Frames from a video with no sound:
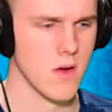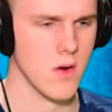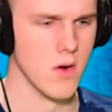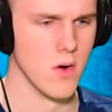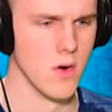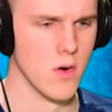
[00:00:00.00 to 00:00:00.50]
Being
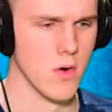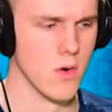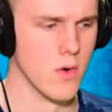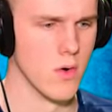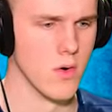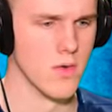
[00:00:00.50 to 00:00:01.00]
oh,
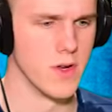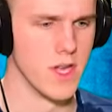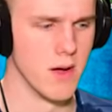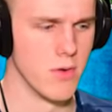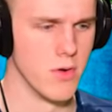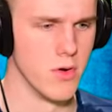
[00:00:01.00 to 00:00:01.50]
bad the, the
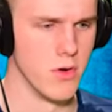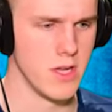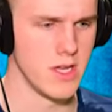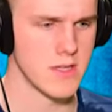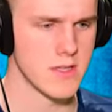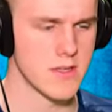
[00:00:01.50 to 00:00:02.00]
double
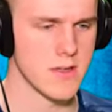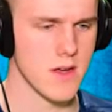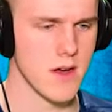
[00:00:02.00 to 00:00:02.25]
dualies.